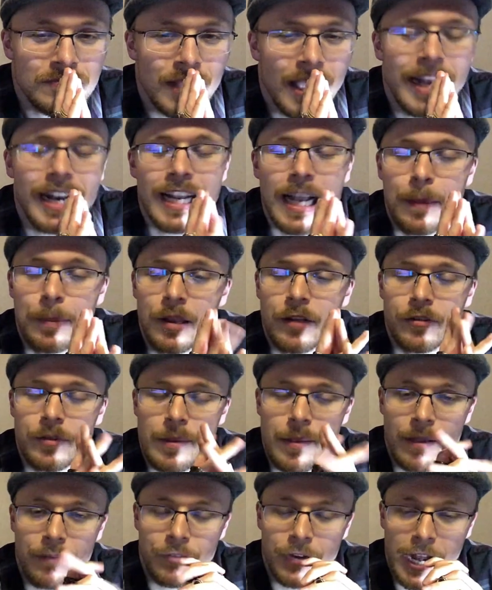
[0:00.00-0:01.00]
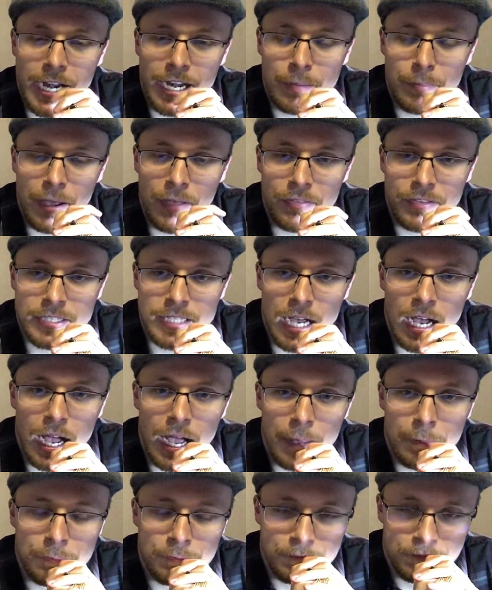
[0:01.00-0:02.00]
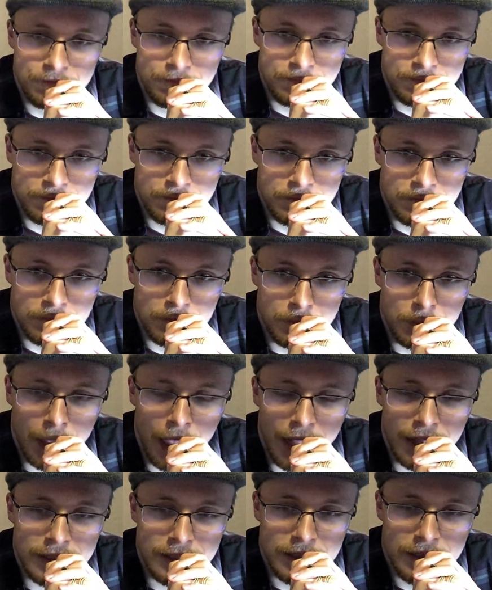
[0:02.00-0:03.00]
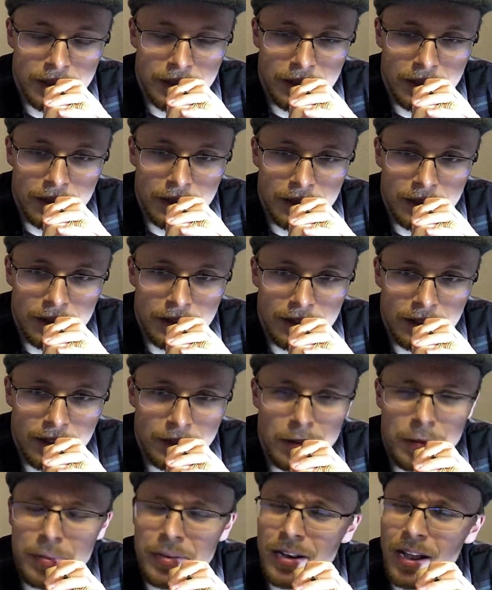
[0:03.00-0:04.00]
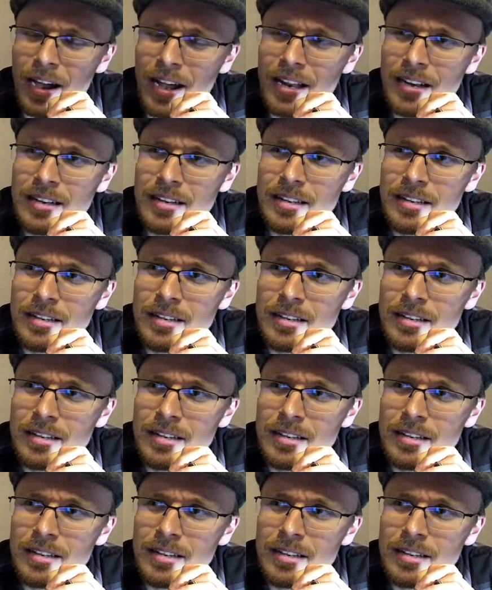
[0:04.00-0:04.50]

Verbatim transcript: and a couple of her I'm forgetting about at the time. But, maybe not.